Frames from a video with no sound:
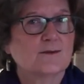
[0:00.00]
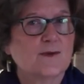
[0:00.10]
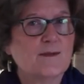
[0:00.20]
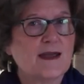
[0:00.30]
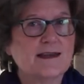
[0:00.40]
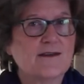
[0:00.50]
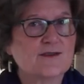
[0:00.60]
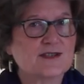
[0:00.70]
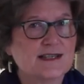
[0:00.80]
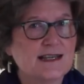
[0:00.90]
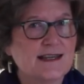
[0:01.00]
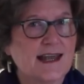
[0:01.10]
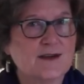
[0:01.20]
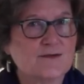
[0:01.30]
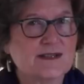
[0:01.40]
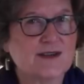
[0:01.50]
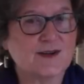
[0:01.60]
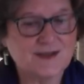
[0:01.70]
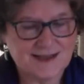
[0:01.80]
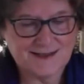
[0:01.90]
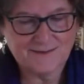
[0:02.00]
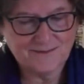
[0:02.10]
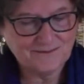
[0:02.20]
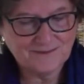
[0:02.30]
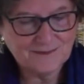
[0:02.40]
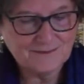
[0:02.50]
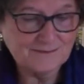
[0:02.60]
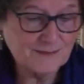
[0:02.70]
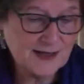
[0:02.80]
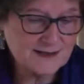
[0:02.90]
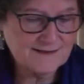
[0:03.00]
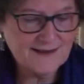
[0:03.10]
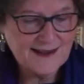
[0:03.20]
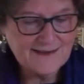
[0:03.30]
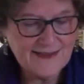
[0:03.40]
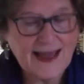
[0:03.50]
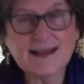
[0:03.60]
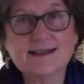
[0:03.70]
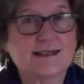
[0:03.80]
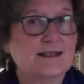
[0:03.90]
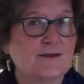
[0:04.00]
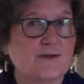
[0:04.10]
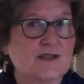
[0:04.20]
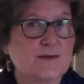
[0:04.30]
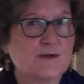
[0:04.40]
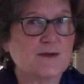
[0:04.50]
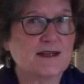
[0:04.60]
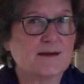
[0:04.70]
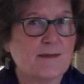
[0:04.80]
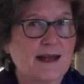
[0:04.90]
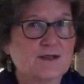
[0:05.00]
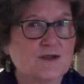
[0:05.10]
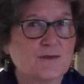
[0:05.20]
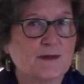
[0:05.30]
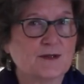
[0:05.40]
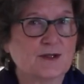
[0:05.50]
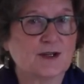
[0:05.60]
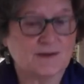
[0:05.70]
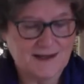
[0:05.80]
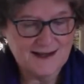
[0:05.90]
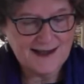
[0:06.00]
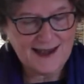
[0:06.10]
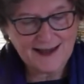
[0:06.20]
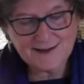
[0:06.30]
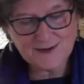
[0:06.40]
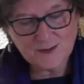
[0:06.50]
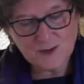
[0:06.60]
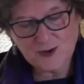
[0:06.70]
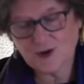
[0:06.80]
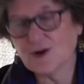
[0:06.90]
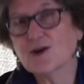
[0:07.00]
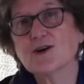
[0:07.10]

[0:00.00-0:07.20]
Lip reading: We may never see the end results, but that is the difference between the master builder and the worker.